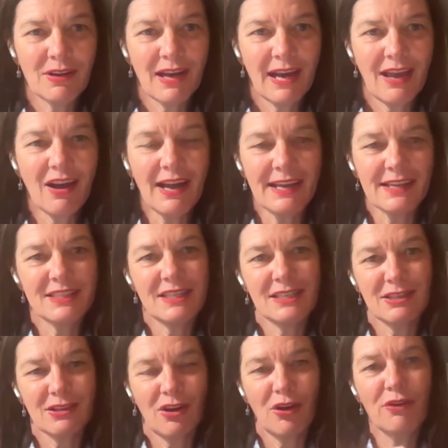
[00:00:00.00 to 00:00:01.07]
AI is
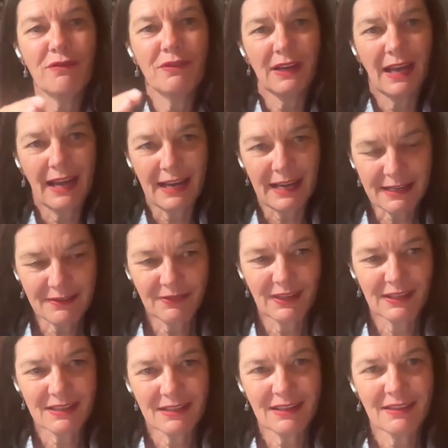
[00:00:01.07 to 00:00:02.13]
this overlay
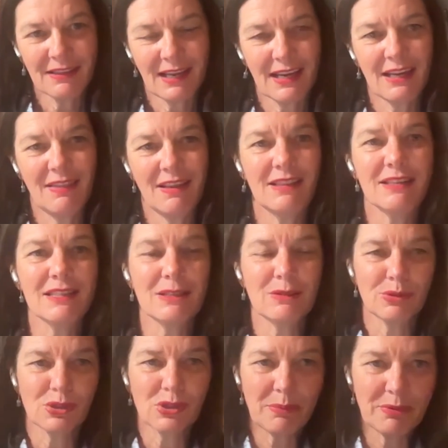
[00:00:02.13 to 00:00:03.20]
that can then sit
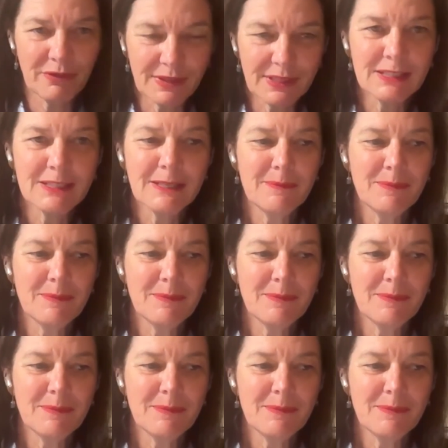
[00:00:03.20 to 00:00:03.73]
on top of it.